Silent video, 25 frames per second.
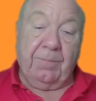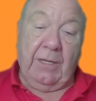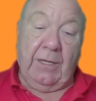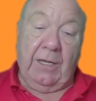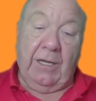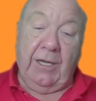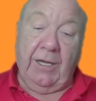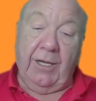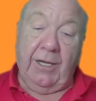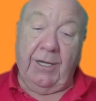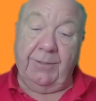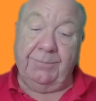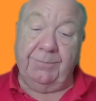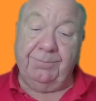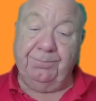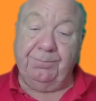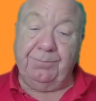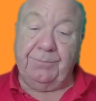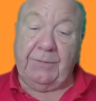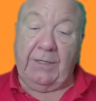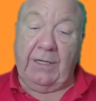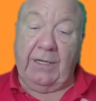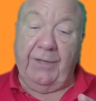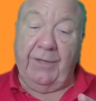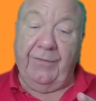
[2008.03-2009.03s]
Um,
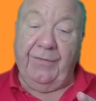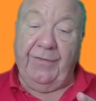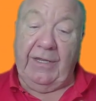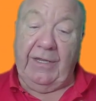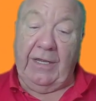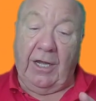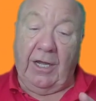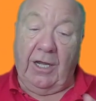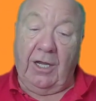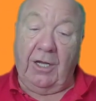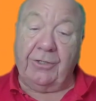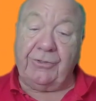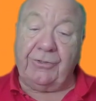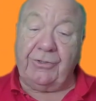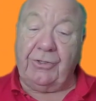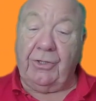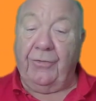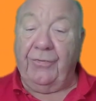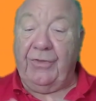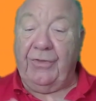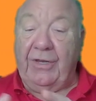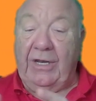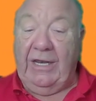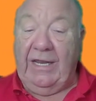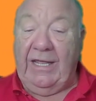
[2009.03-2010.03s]
and the arch on
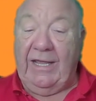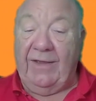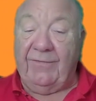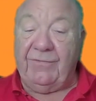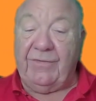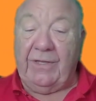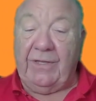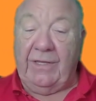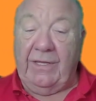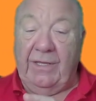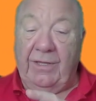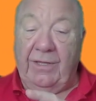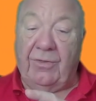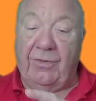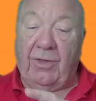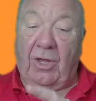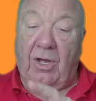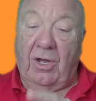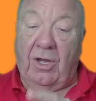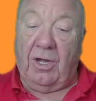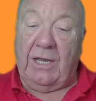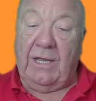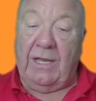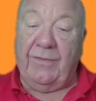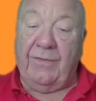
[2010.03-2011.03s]
the left is
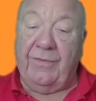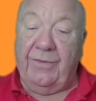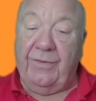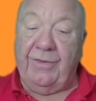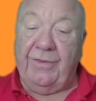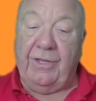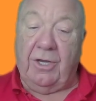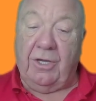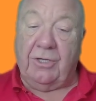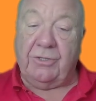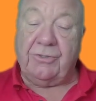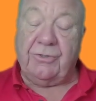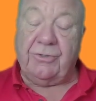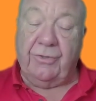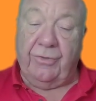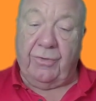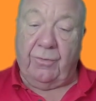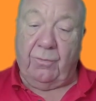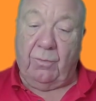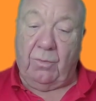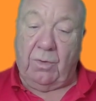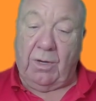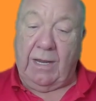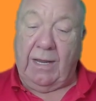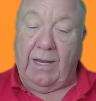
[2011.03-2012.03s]
higher than the arch on the
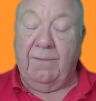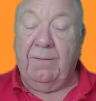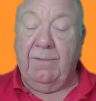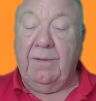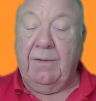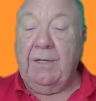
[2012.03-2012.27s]
right.